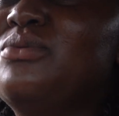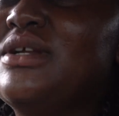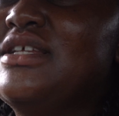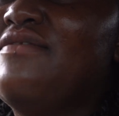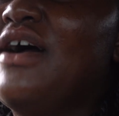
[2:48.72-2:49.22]

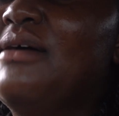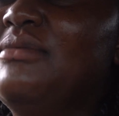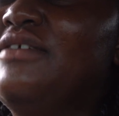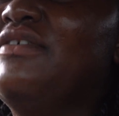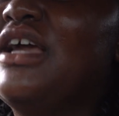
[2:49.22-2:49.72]
whatever I'm
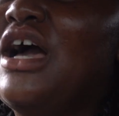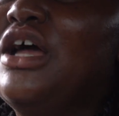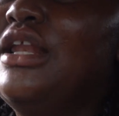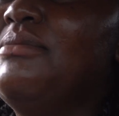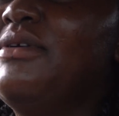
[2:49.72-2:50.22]
living
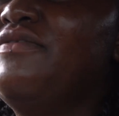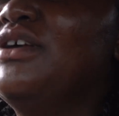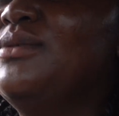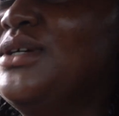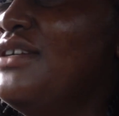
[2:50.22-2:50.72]
out, let me
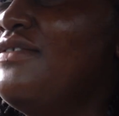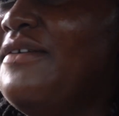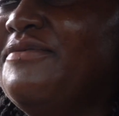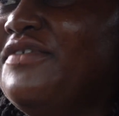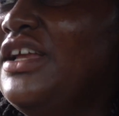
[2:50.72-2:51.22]
feel whatever
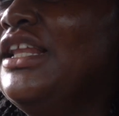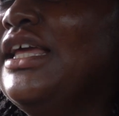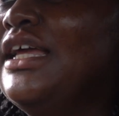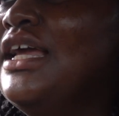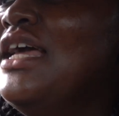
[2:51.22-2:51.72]
I'm
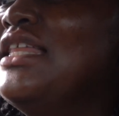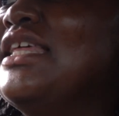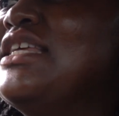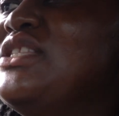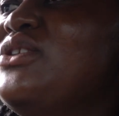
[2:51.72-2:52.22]
feeling.
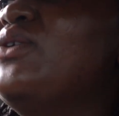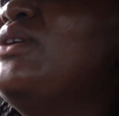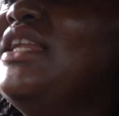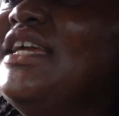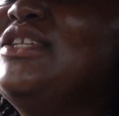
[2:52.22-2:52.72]
There's no
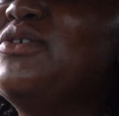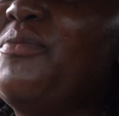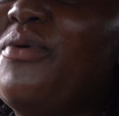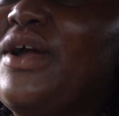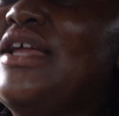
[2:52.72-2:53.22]
need to
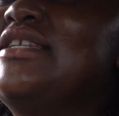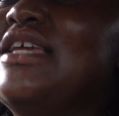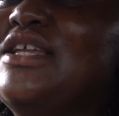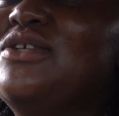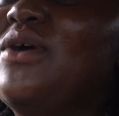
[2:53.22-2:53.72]
point
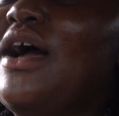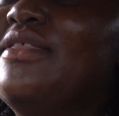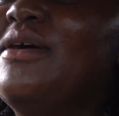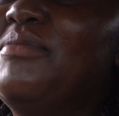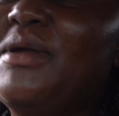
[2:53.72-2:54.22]
into
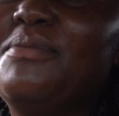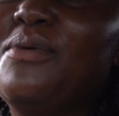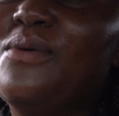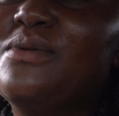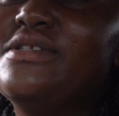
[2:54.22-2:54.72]
other
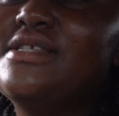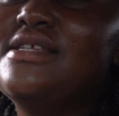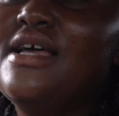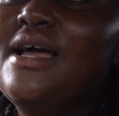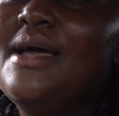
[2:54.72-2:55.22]

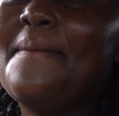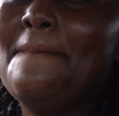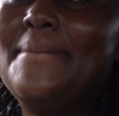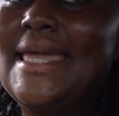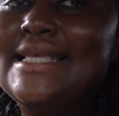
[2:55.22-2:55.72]
people's
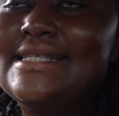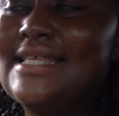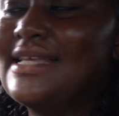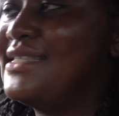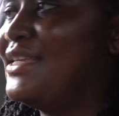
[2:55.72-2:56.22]

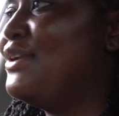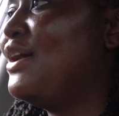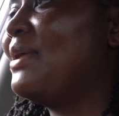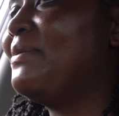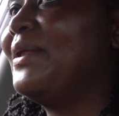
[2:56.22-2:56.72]
business, you know
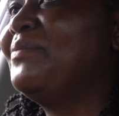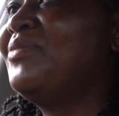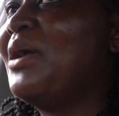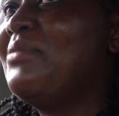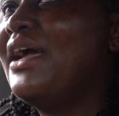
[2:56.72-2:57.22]
what I mean?
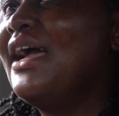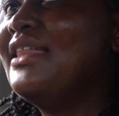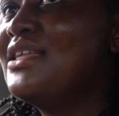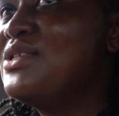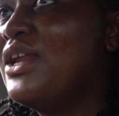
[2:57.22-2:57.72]
But yeah,
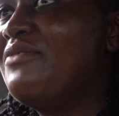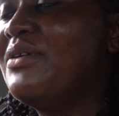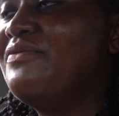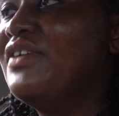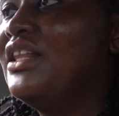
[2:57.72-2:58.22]
that's what I've
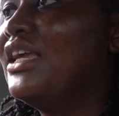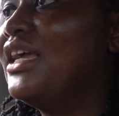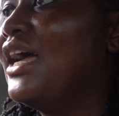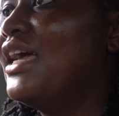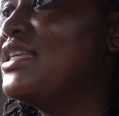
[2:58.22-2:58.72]
been feeling,
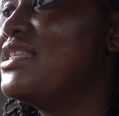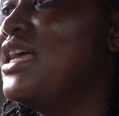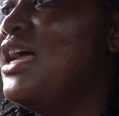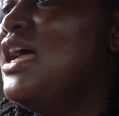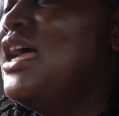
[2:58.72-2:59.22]
guys.
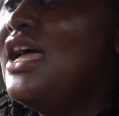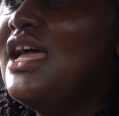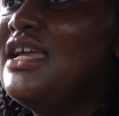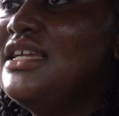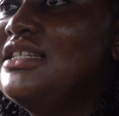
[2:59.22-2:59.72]

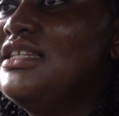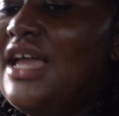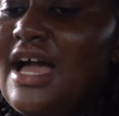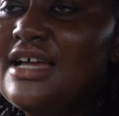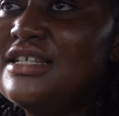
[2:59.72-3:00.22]
And
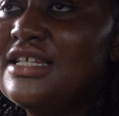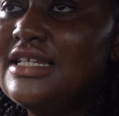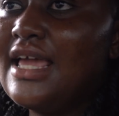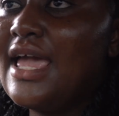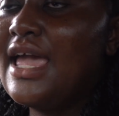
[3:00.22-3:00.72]
yeah,
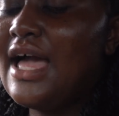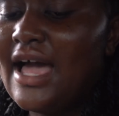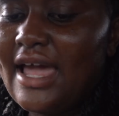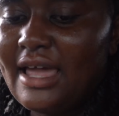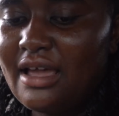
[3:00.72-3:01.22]
today
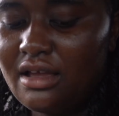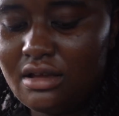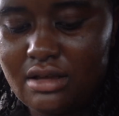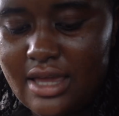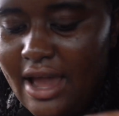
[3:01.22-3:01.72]
I
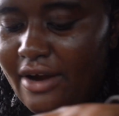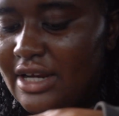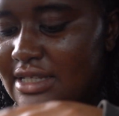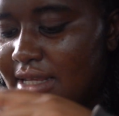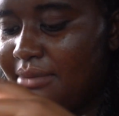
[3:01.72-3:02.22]

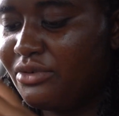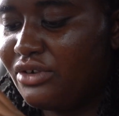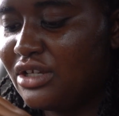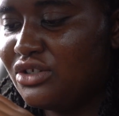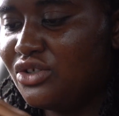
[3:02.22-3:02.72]
carried some
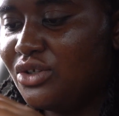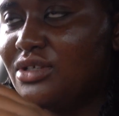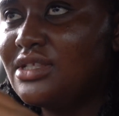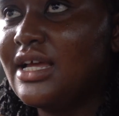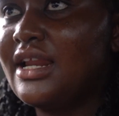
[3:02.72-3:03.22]
green
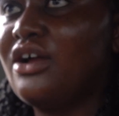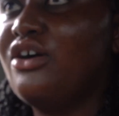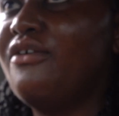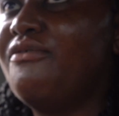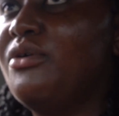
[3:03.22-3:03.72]
juice that I
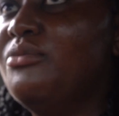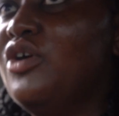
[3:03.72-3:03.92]
got from